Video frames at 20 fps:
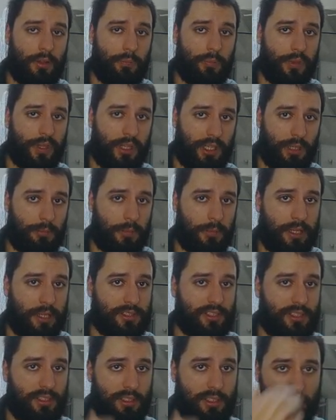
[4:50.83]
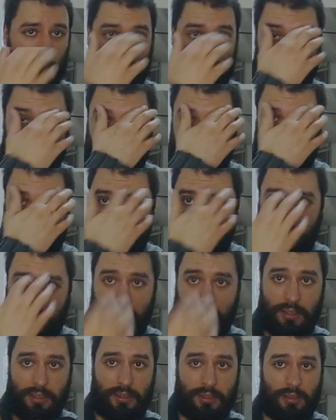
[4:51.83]
Emacs. But
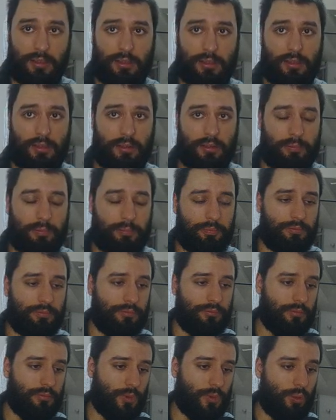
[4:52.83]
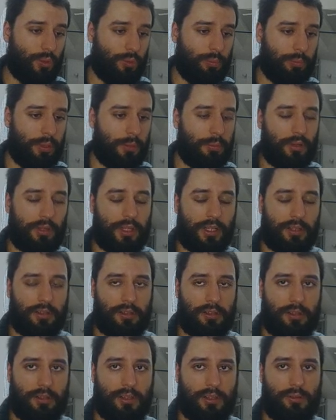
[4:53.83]
they, um, you know, people
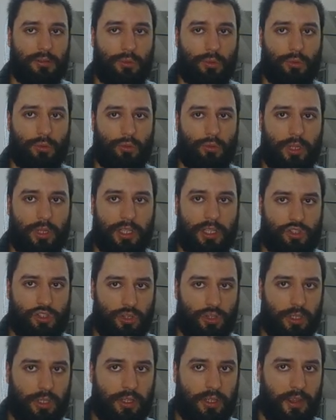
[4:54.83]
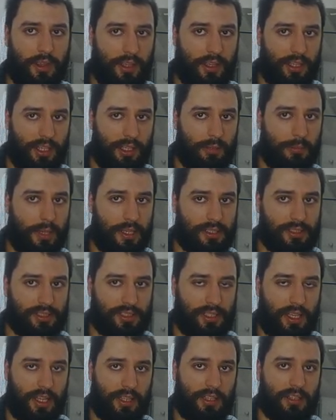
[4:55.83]
that uh, that don't really enjoy Emacs
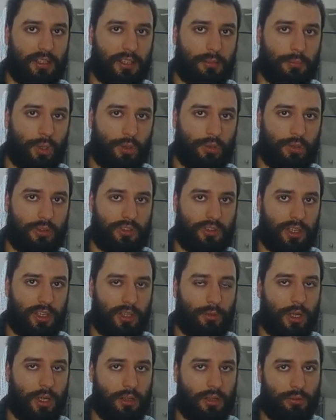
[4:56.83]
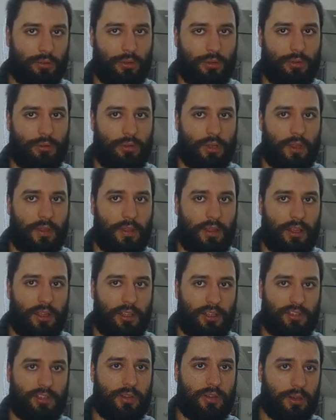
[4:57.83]
editing mode say, well, you know,
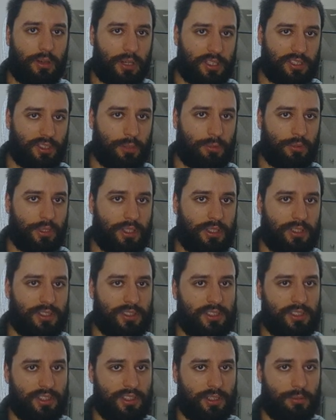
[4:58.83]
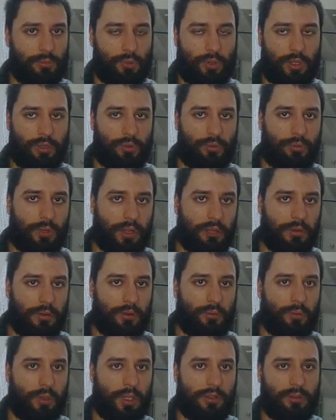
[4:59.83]
it's a very nice operating system, you can do whatever
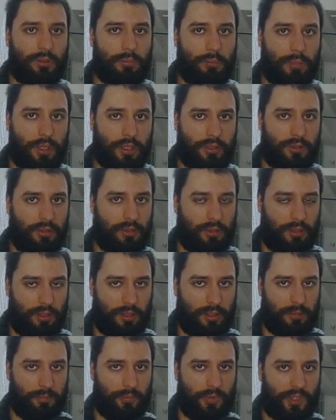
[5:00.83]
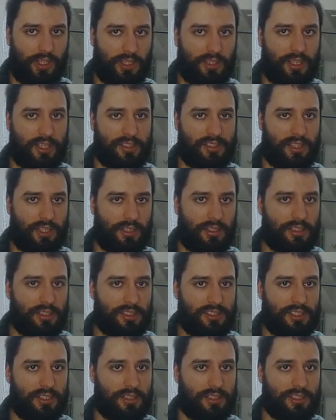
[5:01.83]
you want, but um, the text editor
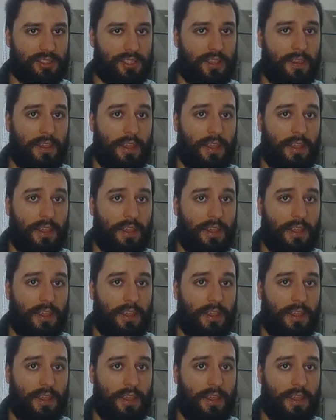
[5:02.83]
sucks.